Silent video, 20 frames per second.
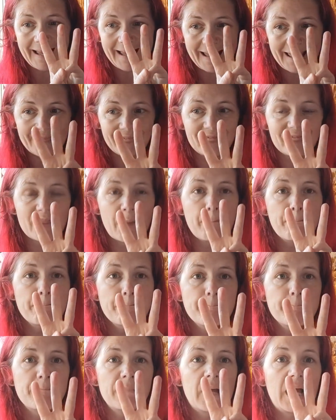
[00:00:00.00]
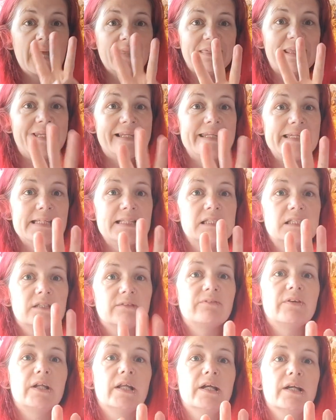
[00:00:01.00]
at the least
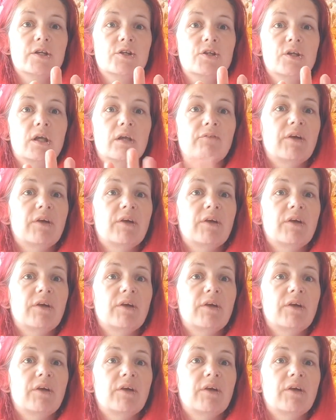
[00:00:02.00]
to finish.